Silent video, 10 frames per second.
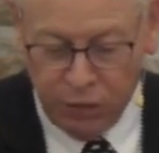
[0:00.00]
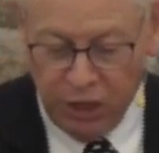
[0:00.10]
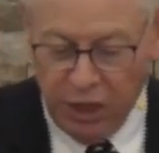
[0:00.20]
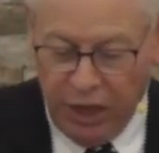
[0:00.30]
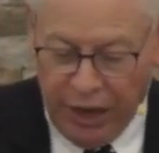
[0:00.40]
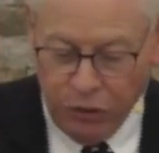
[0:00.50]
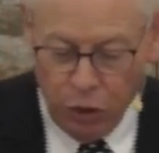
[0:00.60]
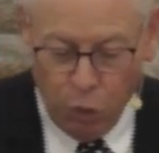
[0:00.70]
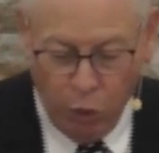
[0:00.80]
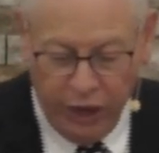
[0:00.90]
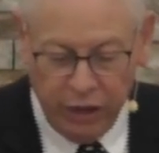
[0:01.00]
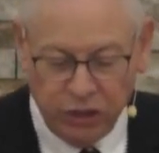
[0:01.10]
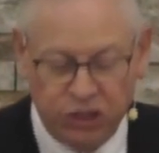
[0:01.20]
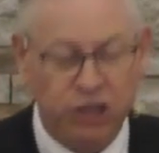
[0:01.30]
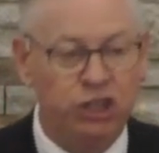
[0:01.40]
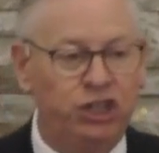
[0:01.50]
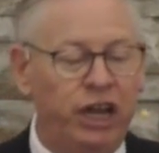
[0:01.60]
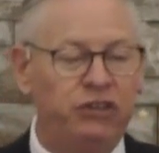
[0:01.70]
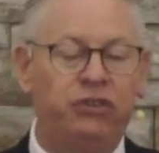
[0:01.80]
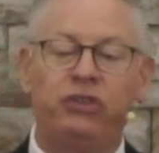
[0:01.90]
And the wings
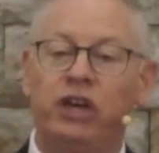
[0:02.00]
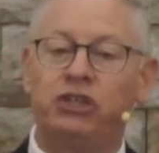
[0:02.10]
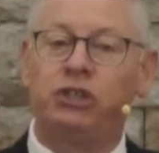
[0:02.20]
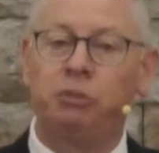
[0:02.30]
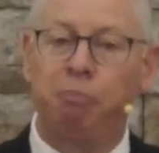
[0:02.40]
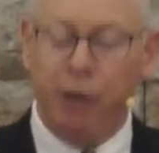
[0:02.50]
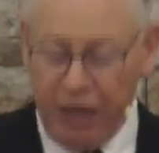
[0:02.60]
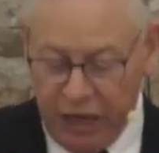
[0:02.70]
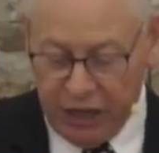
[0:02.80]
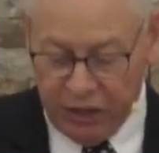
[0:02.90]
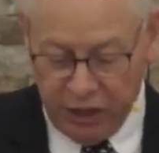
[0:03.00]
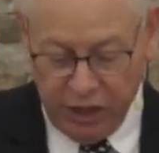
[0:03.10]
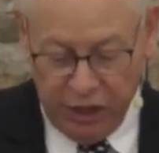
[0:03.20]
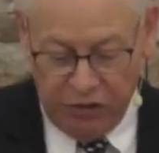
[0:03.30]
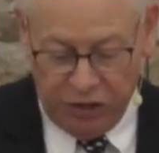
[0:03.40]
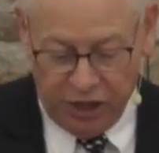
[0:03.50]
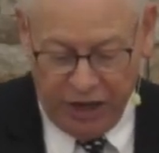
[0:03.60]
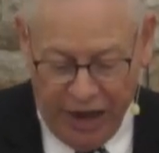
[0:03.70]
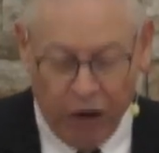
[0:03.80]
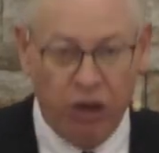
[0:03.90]
suggest the speed to
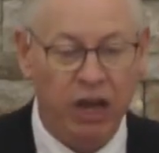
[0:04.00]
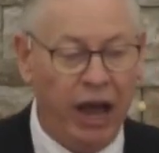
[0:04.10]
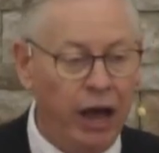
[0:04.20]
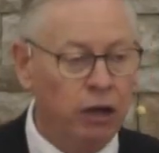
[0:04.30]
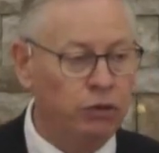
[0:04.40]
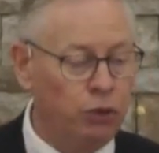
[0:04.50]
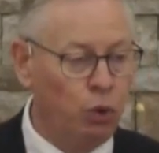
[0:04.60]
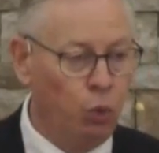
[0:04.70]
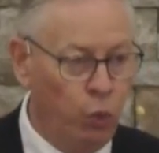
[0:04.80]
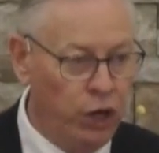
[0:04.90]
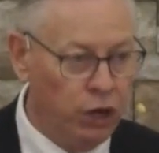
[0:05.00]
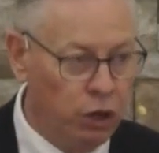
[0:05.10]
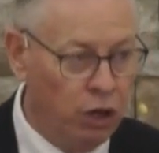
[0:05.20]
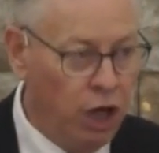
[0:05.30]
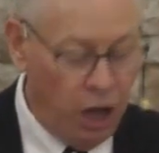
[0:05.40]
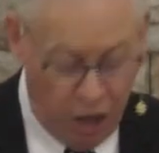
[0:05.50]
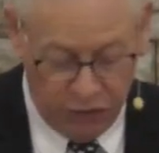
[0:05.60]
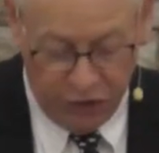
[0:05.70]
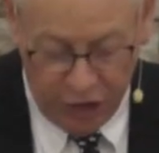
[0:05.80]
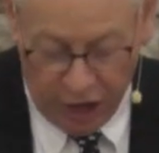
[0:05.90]
carry out the will
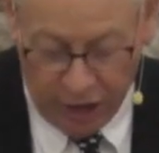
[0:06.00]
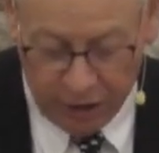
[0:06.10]
of God.